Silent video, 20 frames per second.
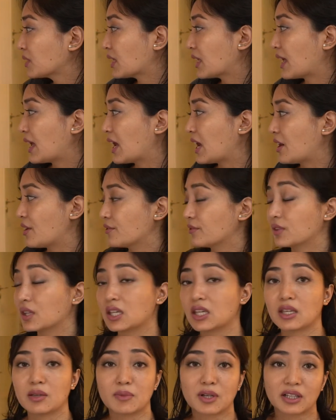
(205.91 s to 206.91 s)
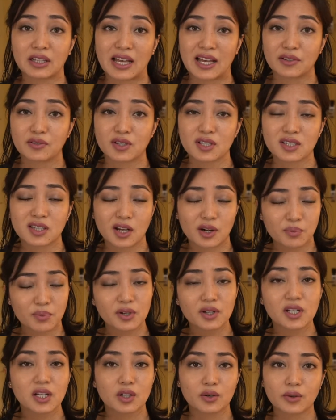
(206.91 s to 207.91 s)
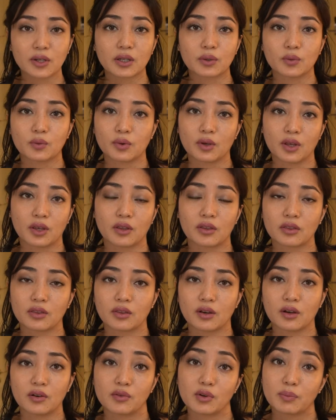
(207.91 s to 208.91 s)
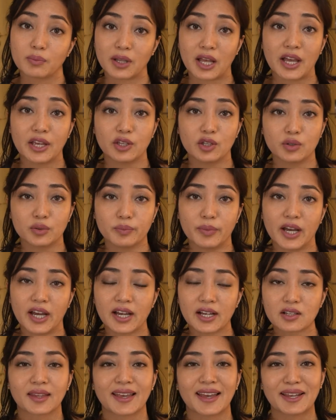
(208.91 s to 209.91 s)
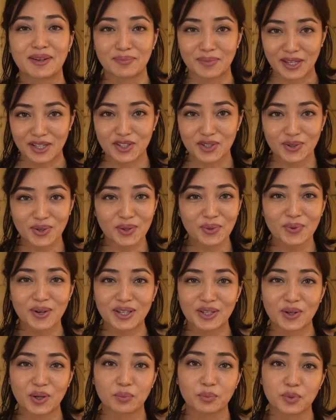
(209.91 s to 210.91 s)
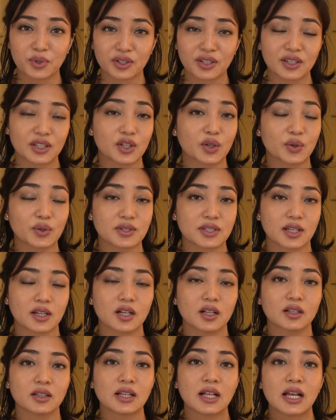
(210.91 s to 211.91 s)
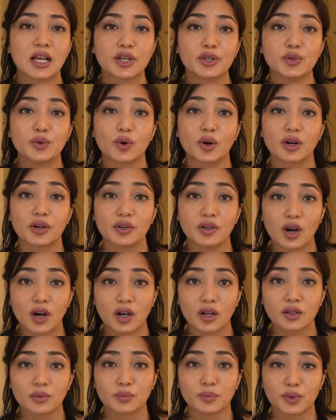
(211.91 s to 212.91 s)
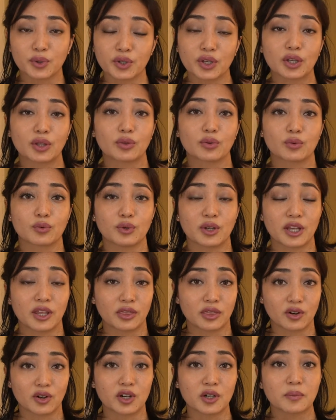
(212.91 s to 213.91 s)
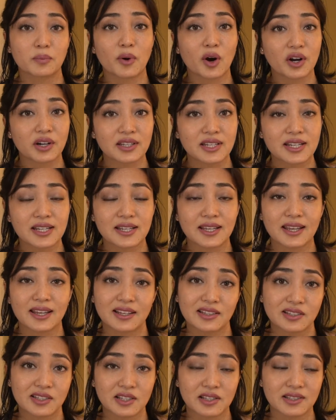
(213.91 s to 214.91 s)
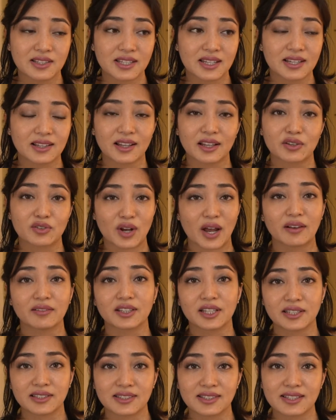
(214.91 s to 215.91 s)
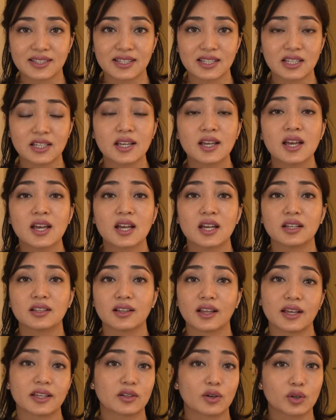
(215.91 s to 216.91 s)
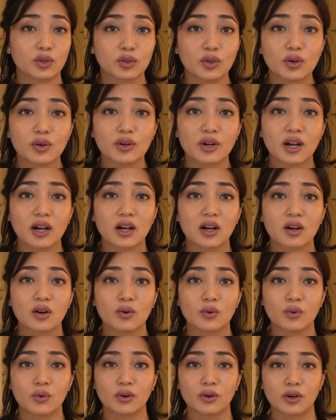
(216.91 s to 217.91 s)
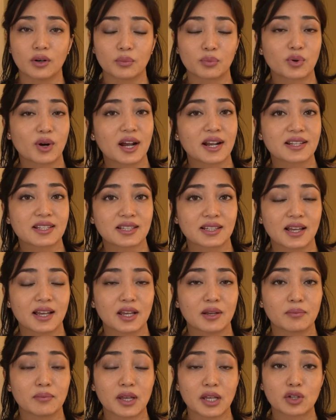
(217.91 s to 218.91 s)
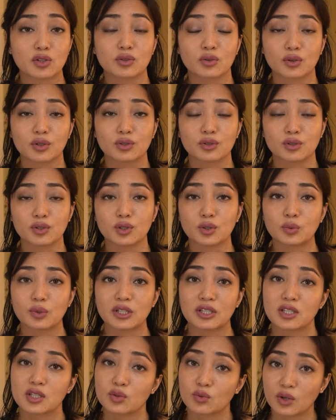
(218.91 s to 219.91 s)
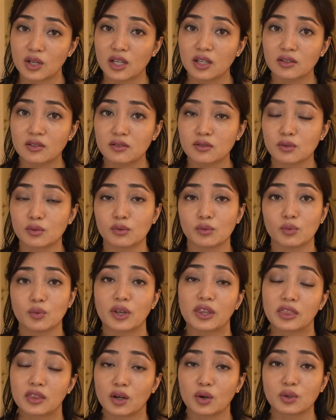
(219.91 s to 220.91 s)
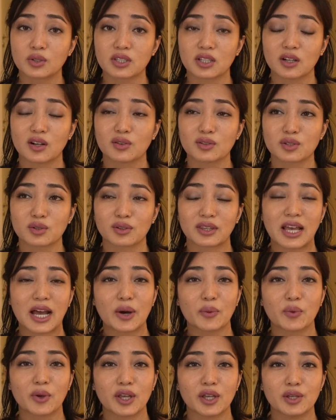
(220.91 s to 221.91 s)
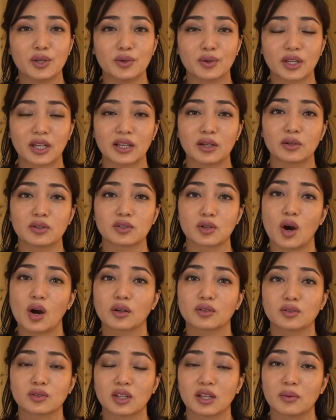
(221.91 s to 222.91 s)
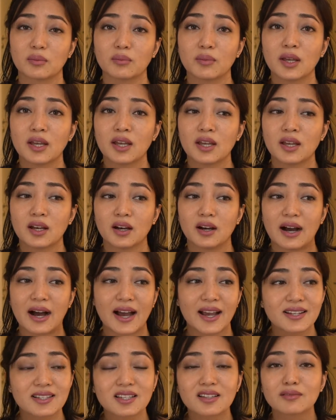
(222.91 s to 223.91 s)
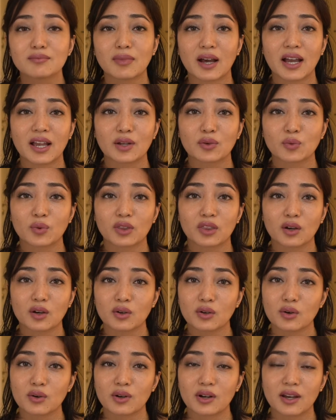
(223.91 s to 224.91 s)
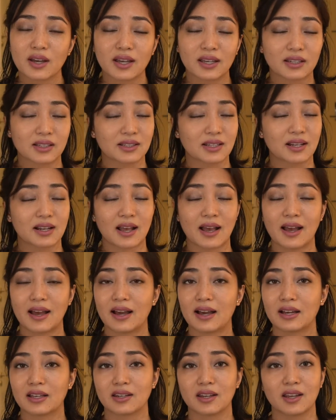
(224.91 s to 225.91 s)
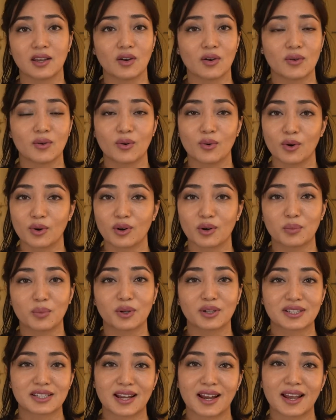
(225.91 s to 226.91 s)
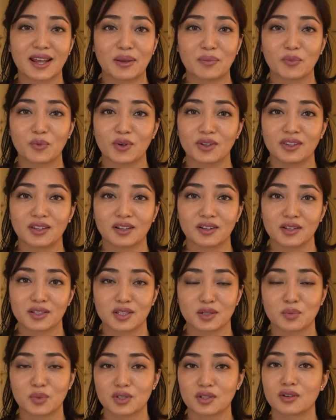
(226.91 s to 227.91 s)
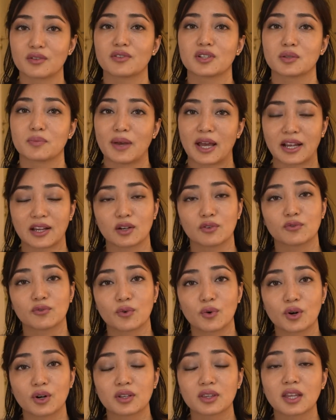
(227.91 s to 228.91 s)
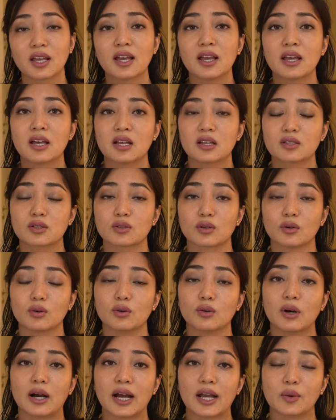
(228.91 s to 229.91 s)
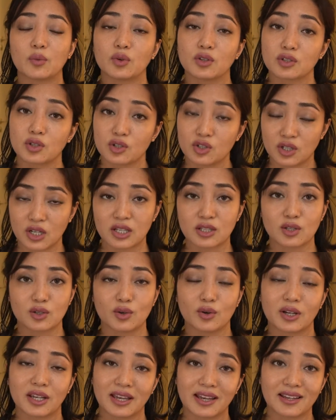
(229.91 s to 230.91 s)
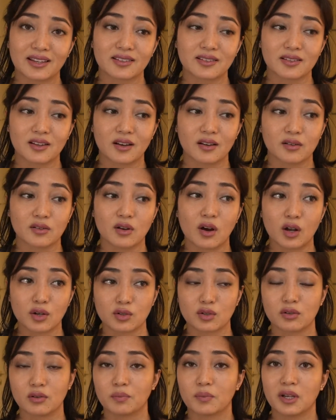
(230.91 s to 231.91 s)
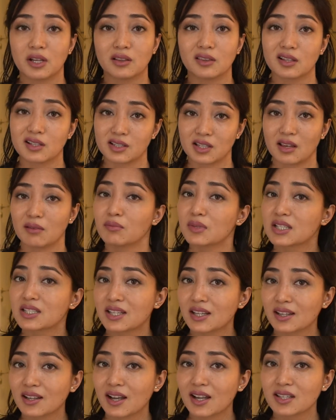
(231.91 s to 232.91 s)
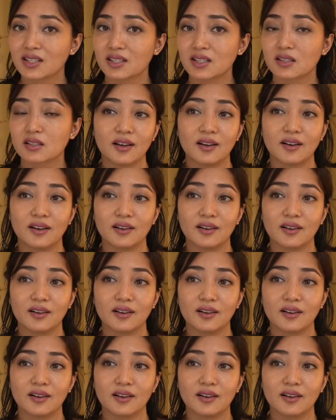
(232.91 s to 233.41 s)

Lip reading: They have the email address. They're pretty quick with replying you back. And make sure when you're booking your hotel, you are not booking through a third-party agency like travel agency like Agoda or Priceline. Make sure to do it straight with the hotel, so that way you can talk to them. I did mine with Agoda and it had a horrible time with the customer service back and forth. So I would suggest you again not to repeat the same mistake I did.